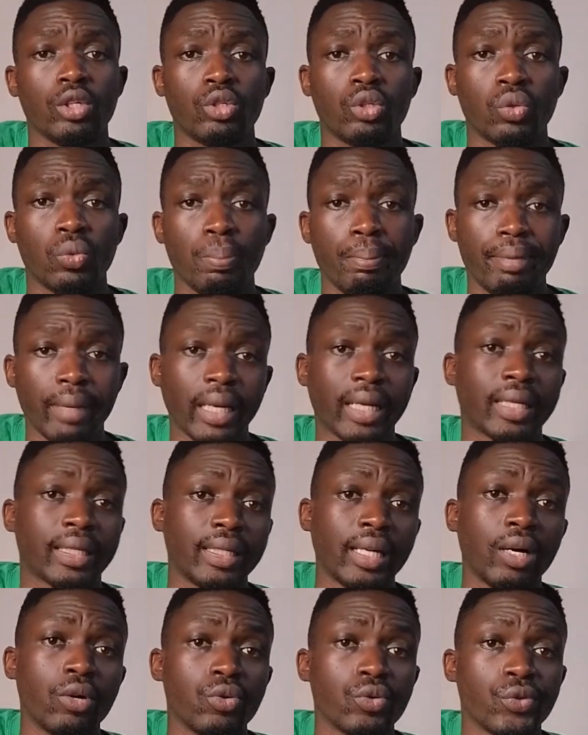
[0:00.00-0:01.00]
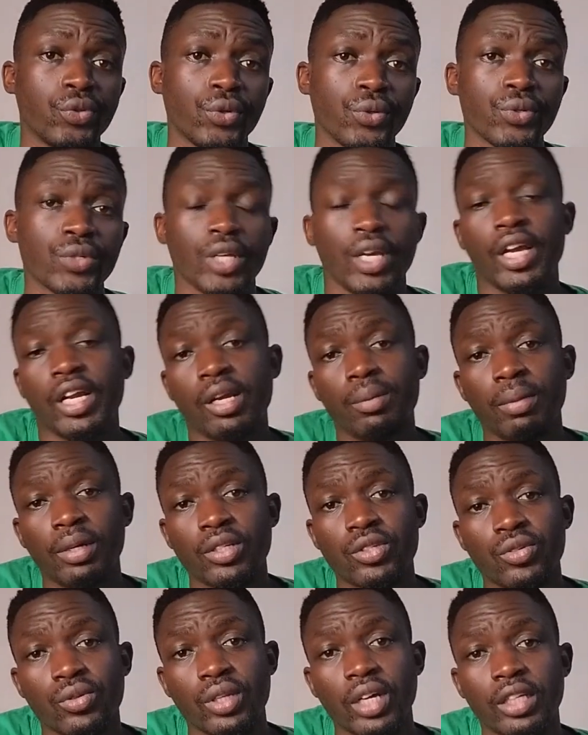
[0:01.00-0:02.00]
to break down those
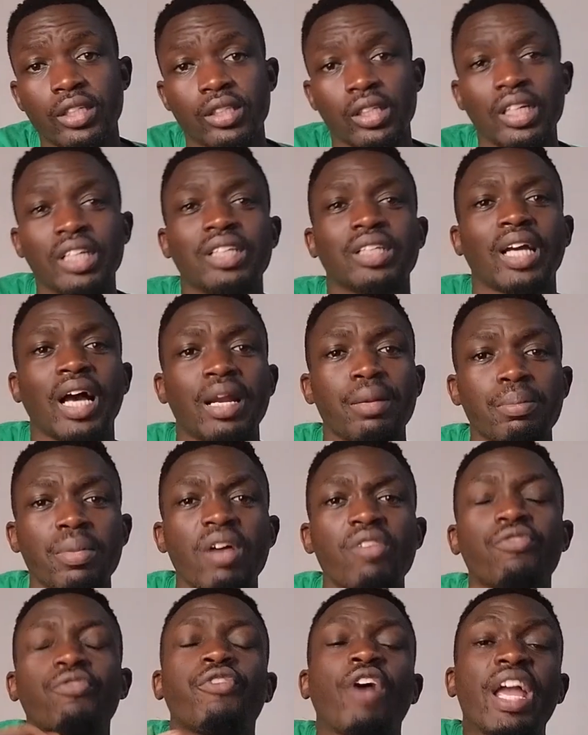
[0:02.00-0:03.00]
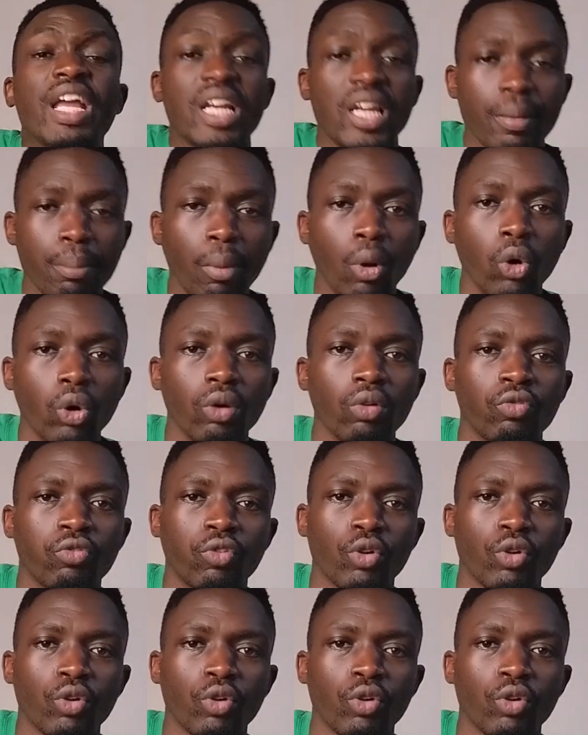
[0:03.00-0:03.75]
elements so that it can be available